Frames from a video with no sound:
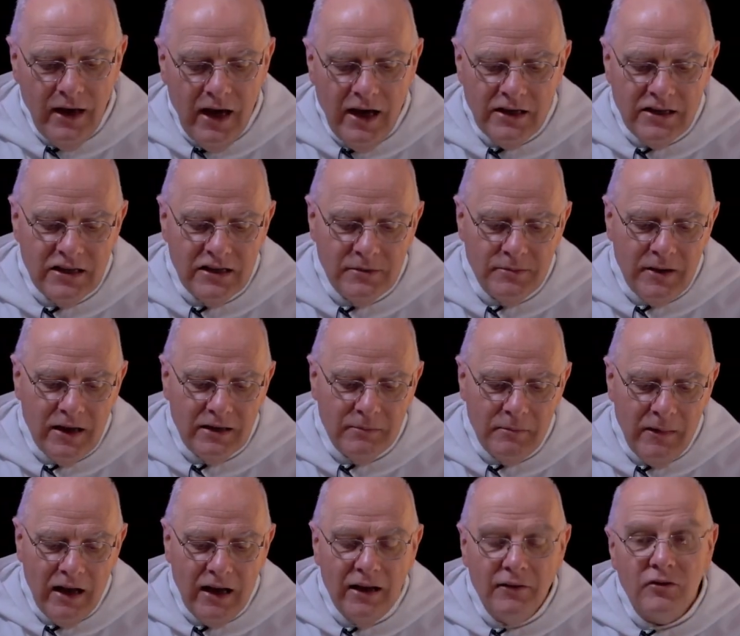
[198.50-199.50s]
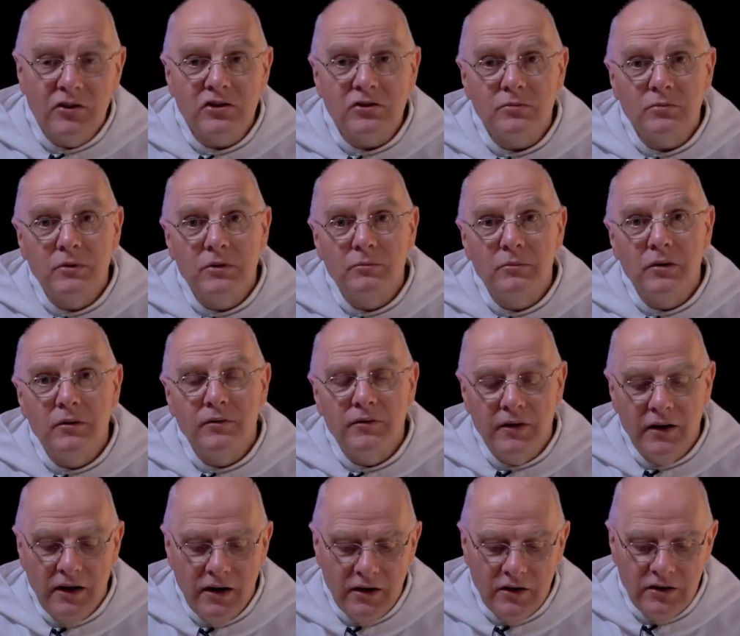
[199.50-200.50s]
I suspect many of us would
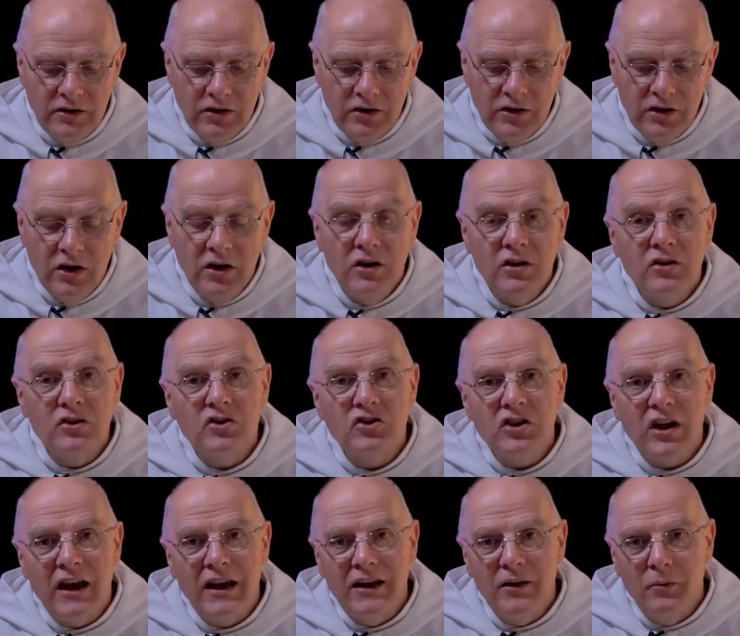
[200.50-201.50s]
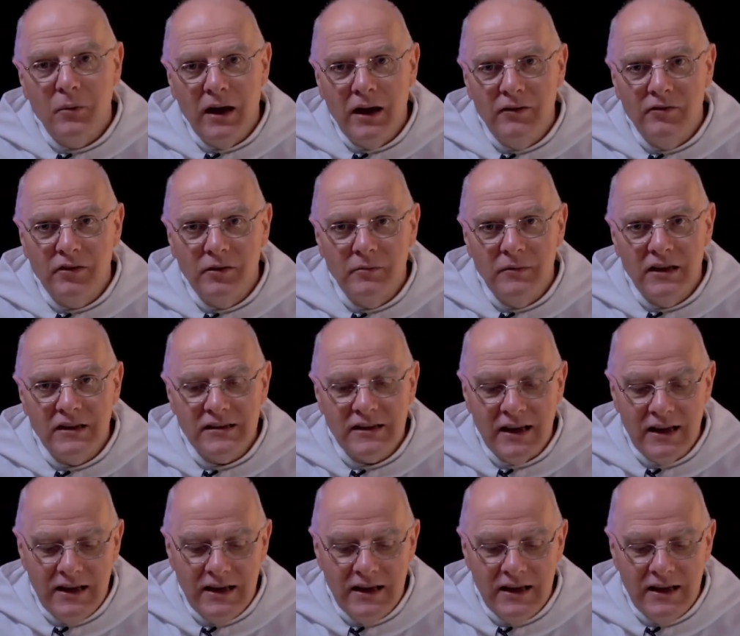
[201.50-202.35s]
prefer to shy away from this